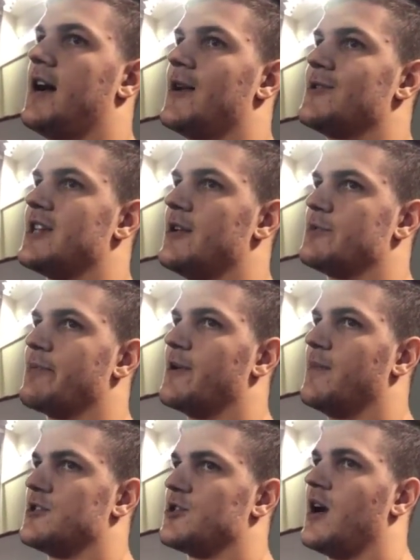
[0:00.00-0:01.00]
I would say it was
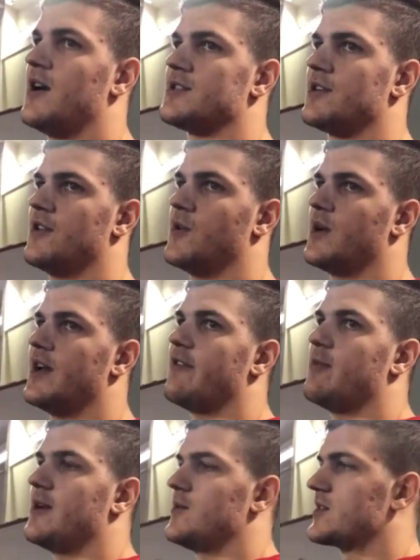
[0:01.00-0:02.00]
pretty much Ohio State all the way.
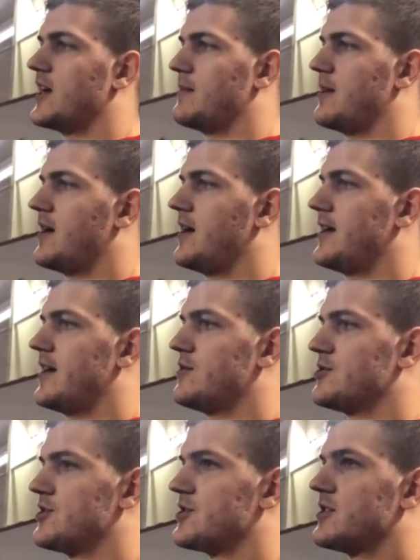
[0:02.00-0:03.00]
Everybody was kind of behind. I
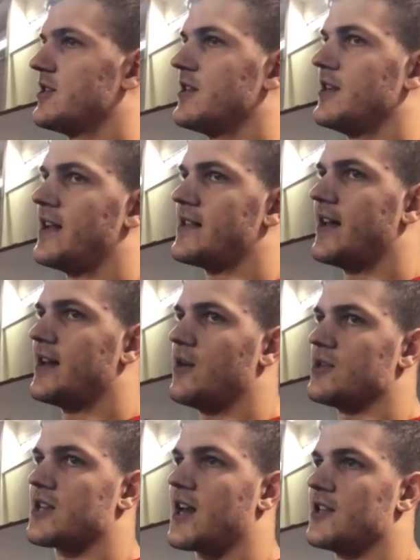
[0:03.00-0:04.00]
was just at the end. I
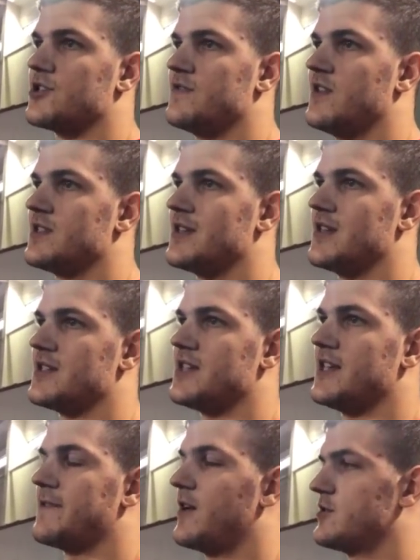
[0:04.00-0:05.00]
was kind of just visiting to
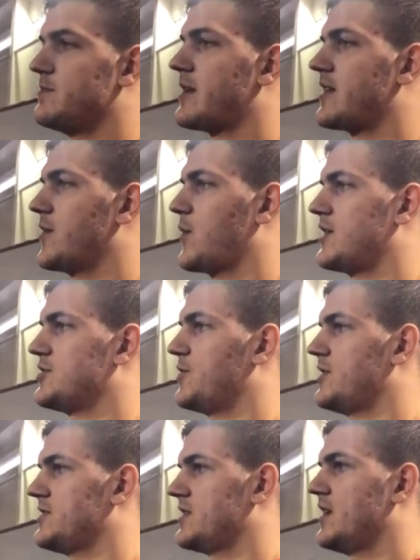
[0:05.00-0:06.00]
see if I was making the right
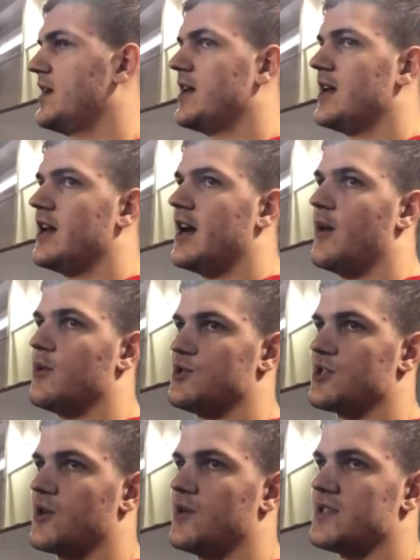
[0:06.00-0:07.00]
choice. I
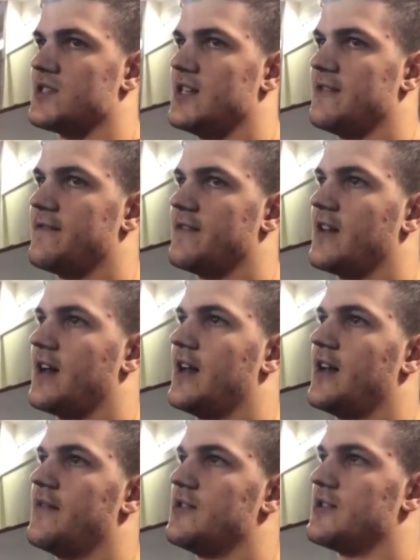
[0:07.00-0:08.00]
wasn't going to see if
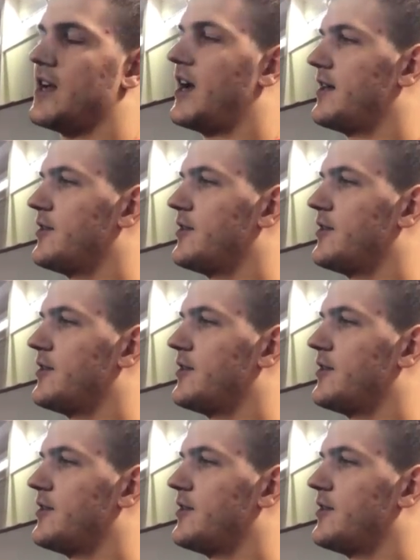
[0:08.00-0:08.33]
I I, was, I